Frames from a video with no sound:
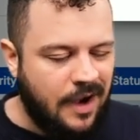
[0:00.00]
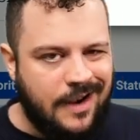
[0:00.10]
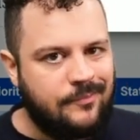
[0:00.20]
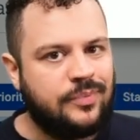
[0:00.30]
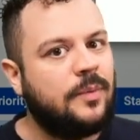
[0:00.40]

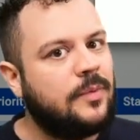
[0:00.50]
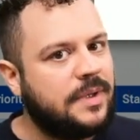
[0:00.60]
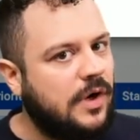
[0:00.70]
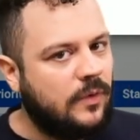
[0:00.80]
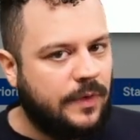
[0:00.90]
I'm probably
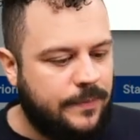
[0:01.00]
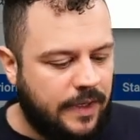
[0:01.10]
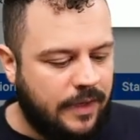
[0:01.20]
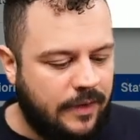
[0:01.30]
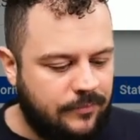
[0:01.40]
not going to
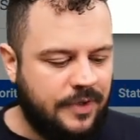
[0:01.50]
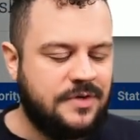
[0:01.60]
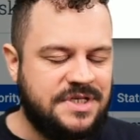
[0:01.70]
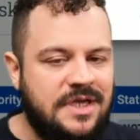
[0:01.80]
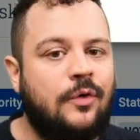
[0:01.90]
pick him
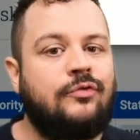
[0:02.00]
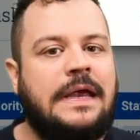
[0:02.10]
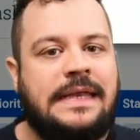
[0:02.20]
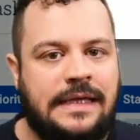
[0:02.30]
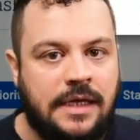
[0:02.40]
because he
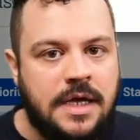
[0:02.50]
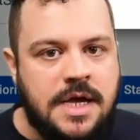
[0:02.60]
already